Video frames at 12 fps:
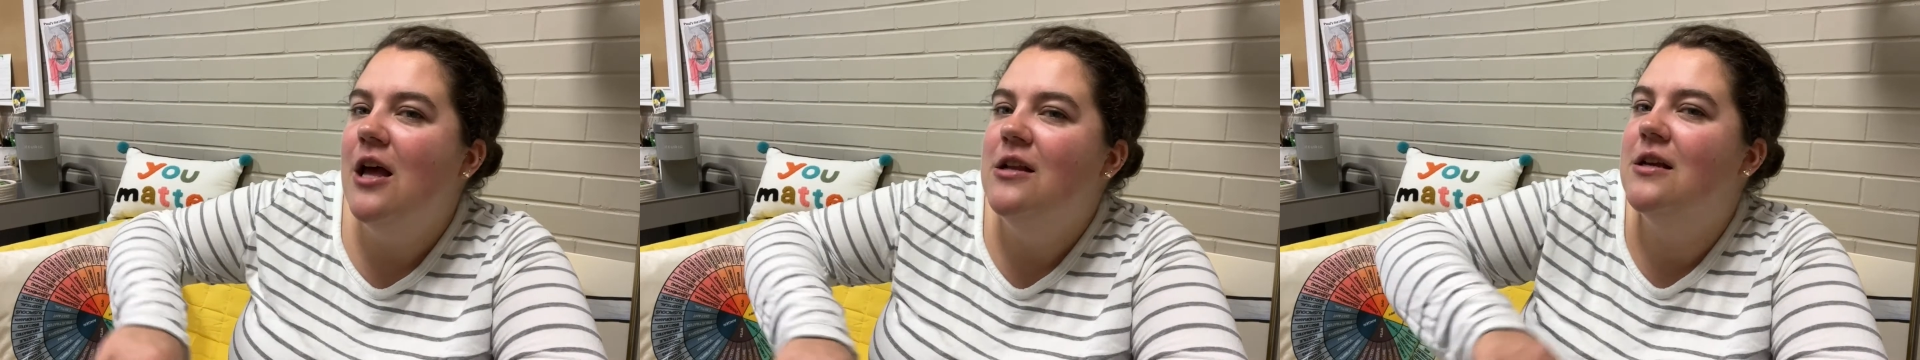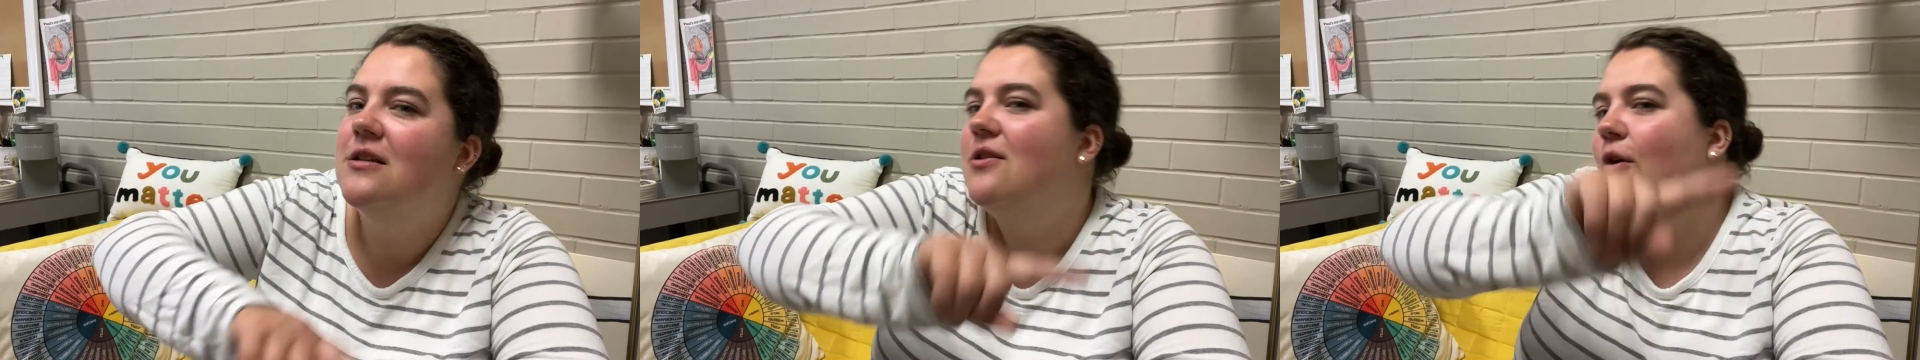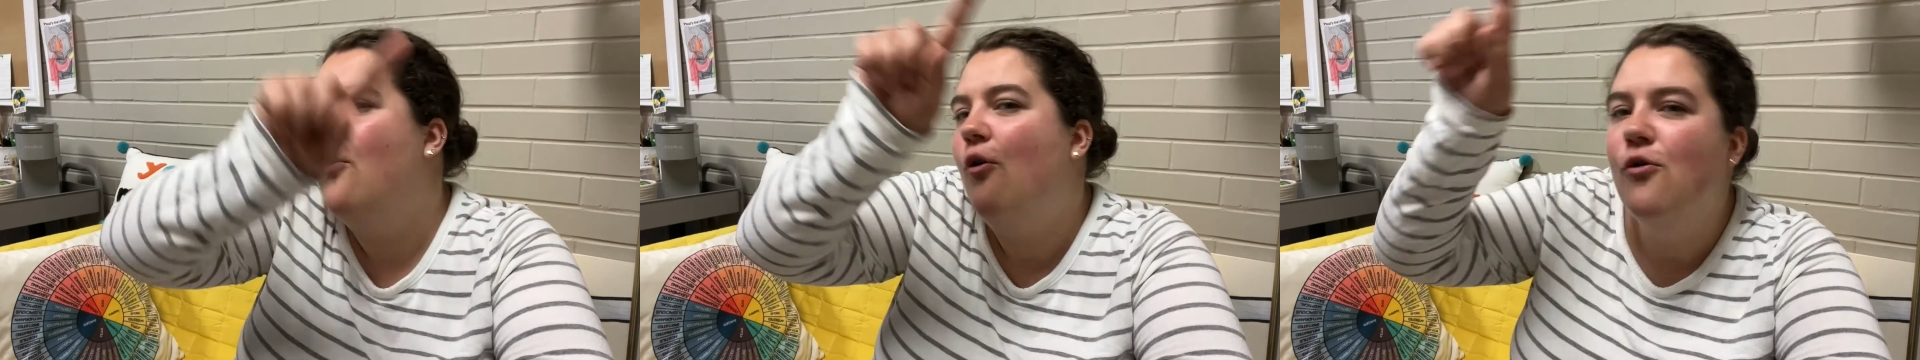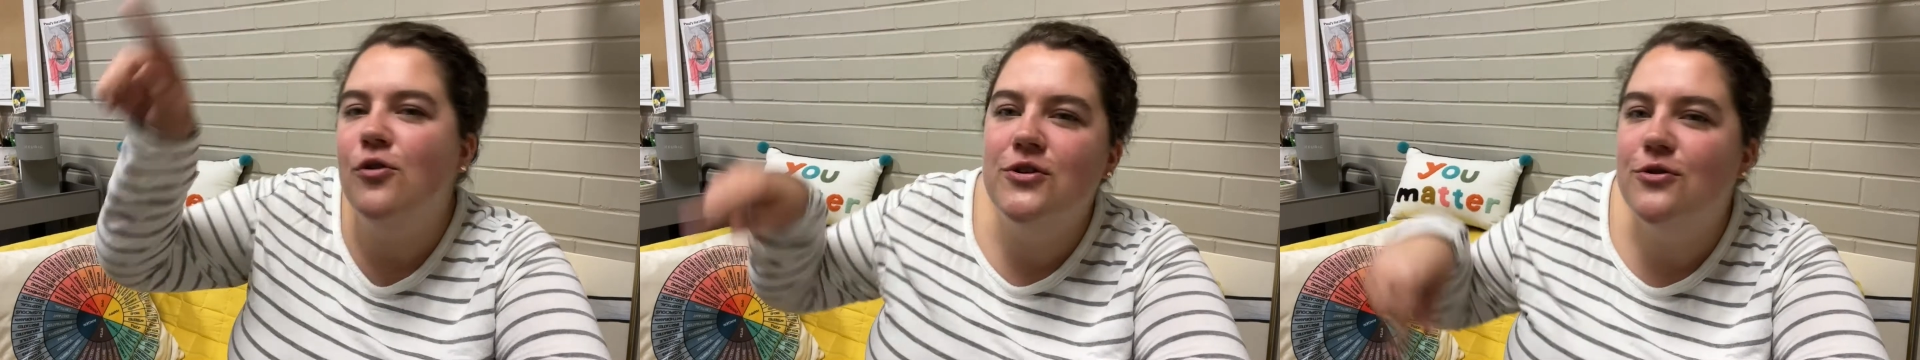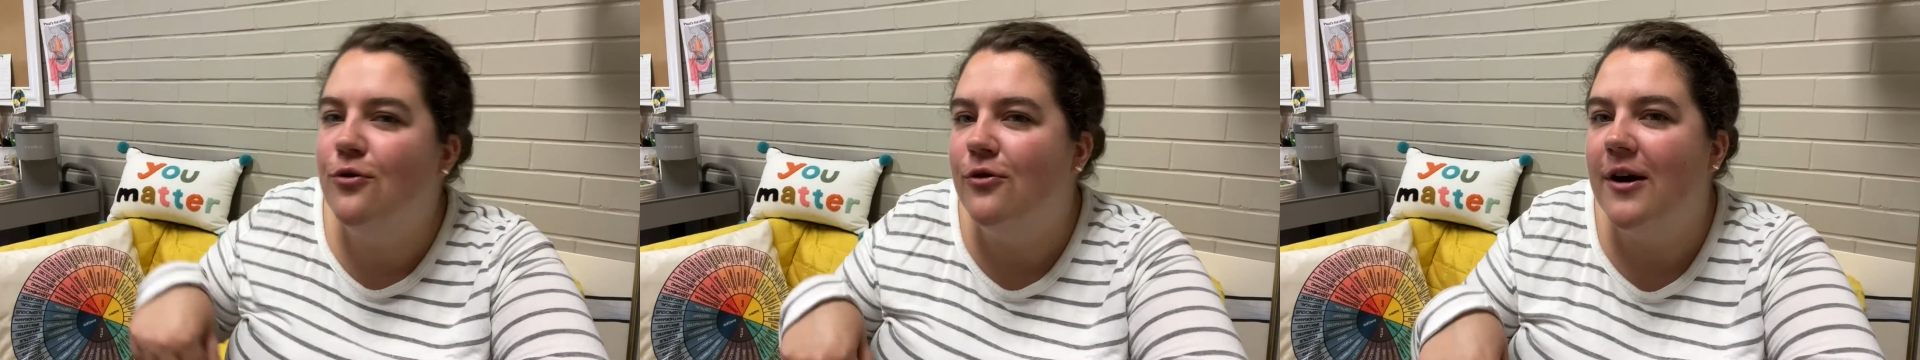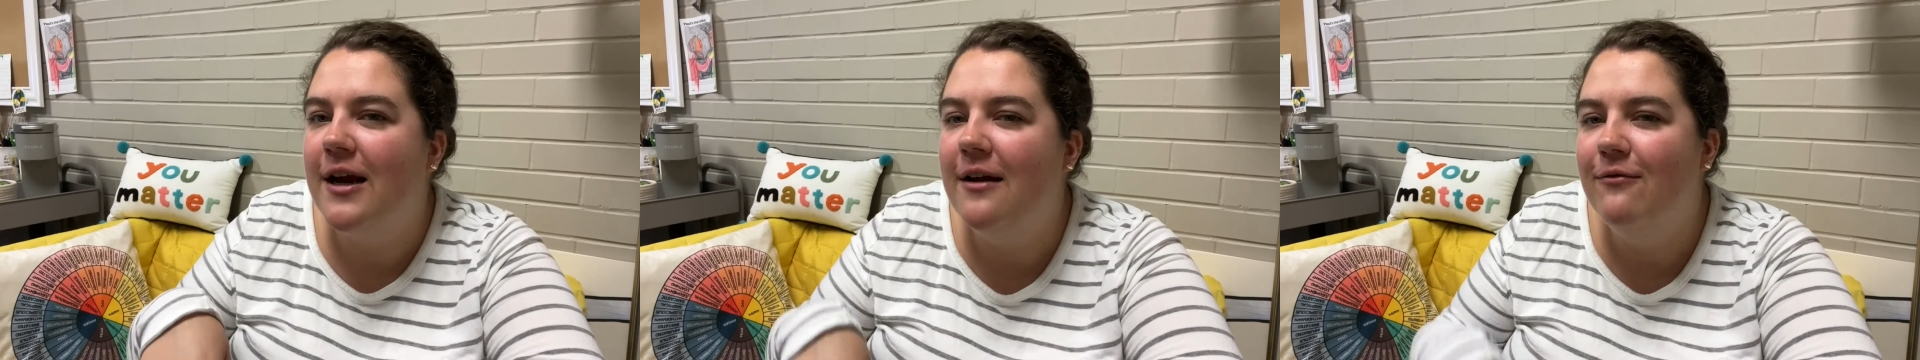does the whole
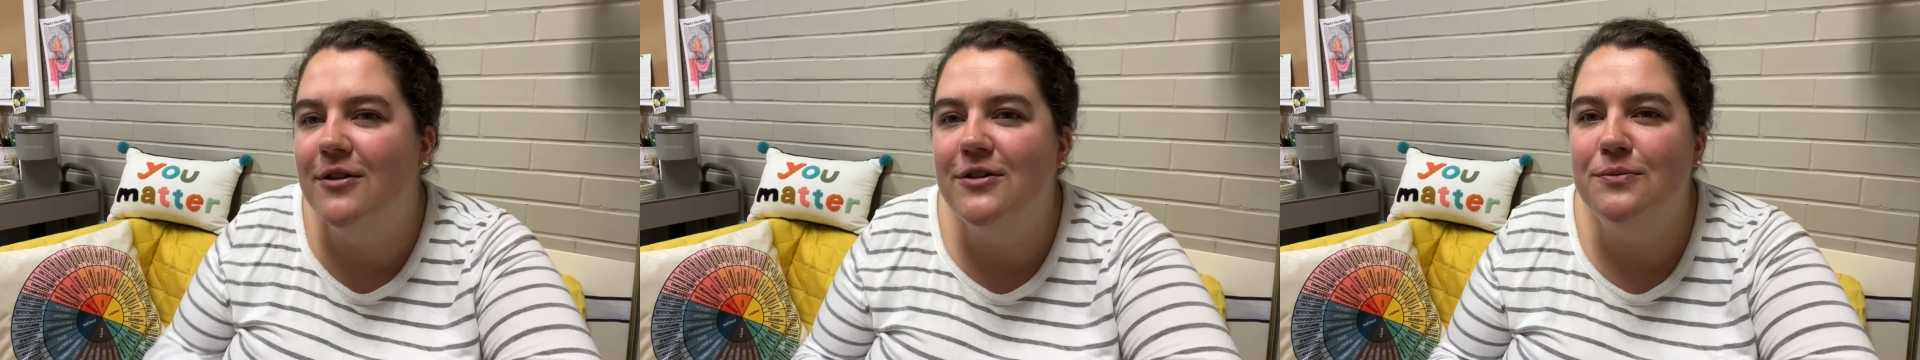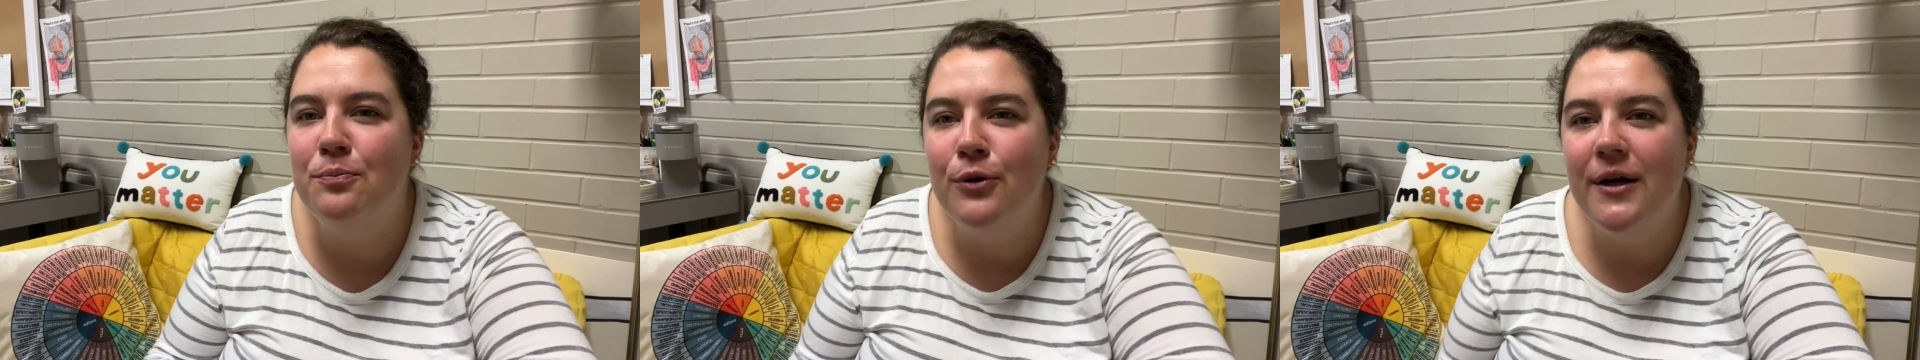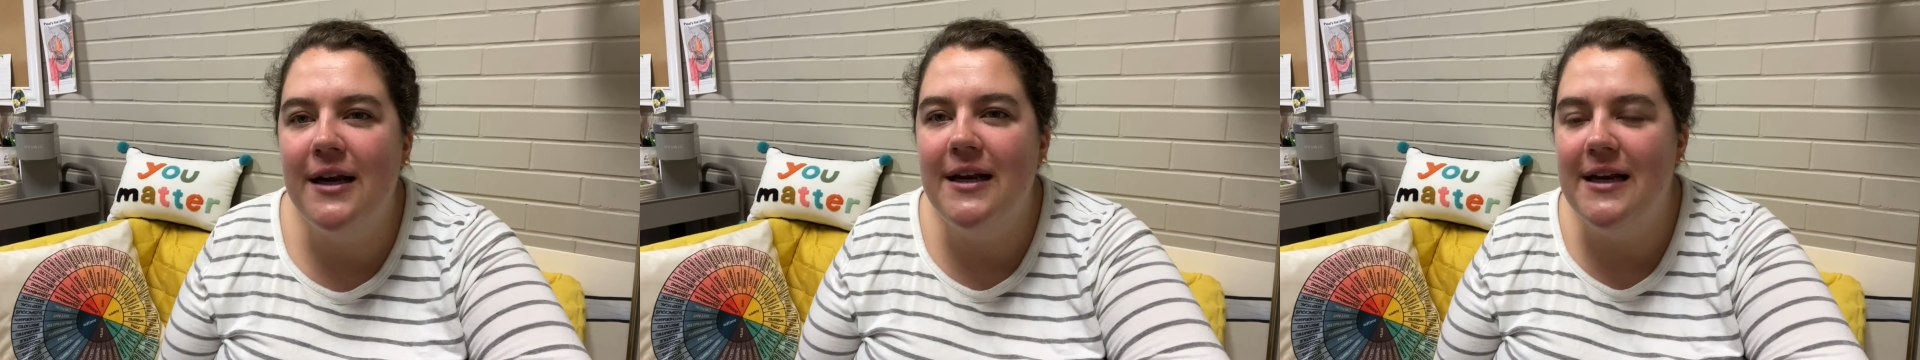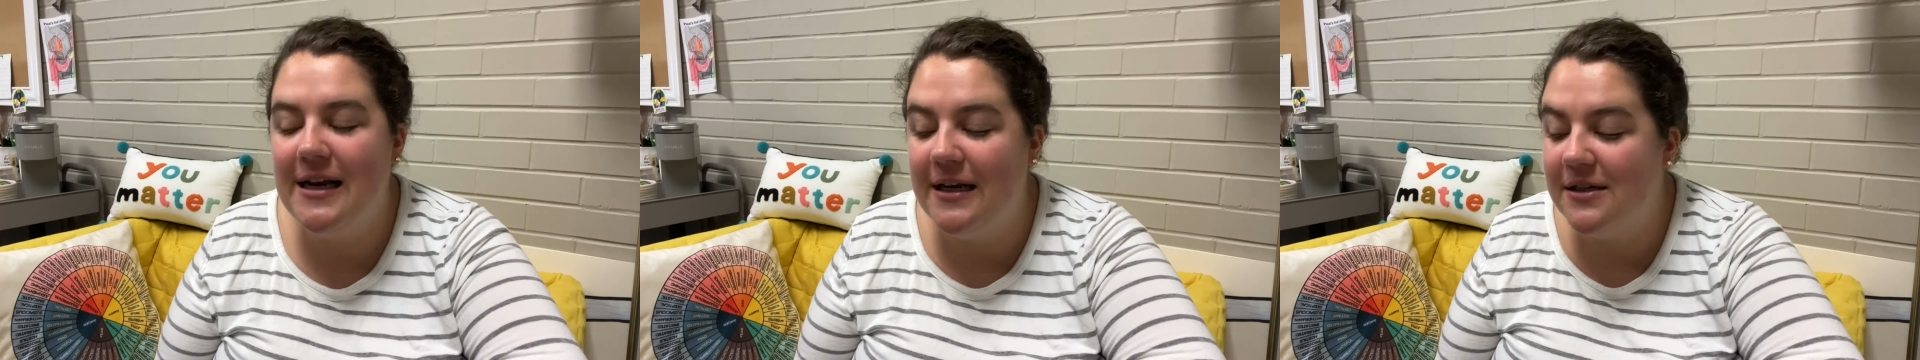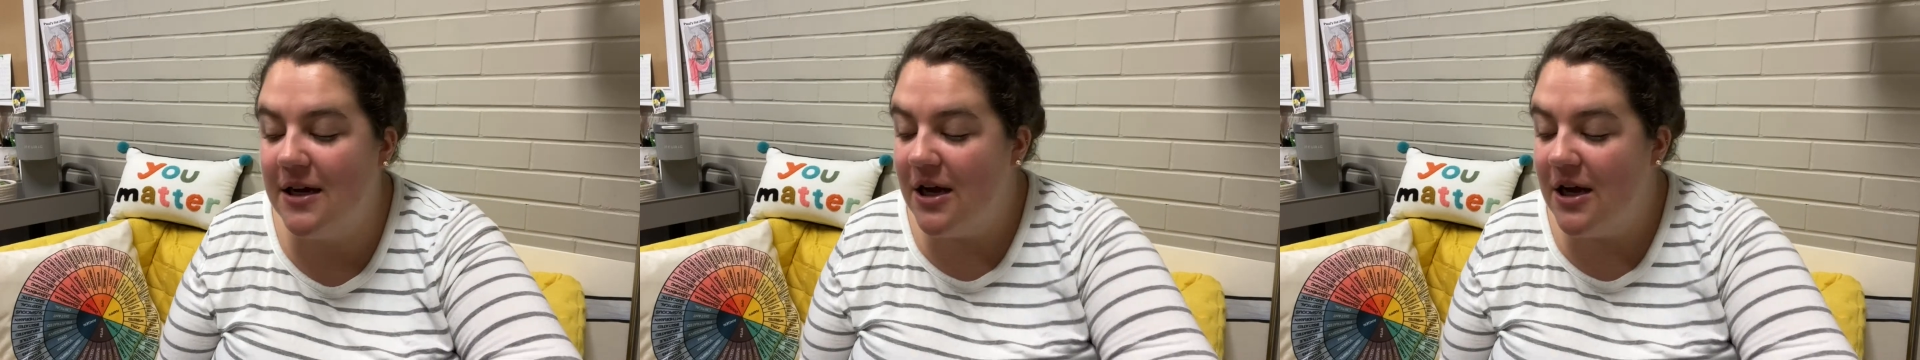story, which is pretty neat.